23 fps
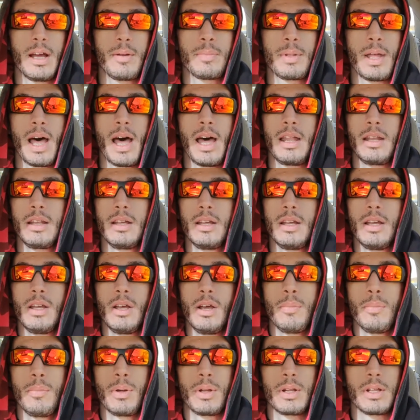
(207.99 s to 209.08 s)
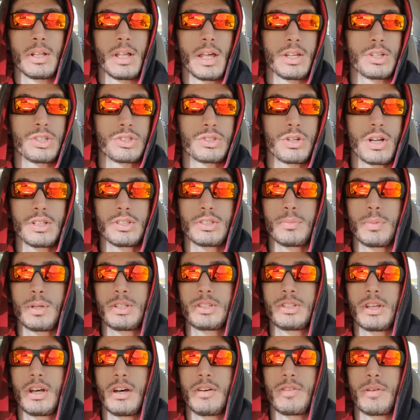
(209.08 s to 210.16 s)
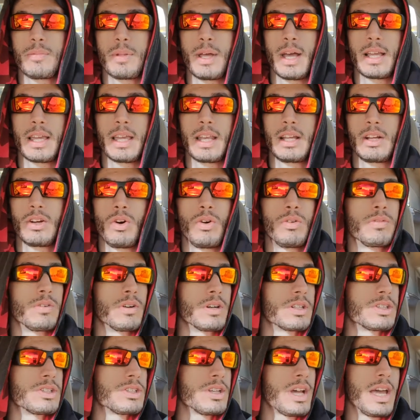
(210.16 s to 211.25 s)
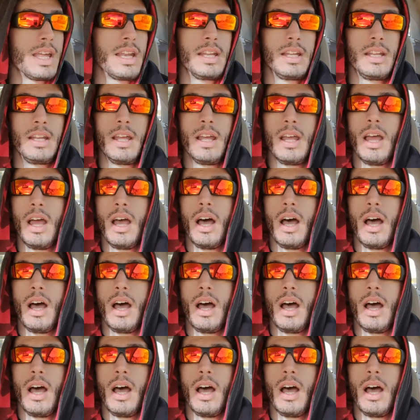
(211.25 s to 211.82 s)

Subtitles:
I'm not putting a lot of stress on myself. I'm not getting overexcited.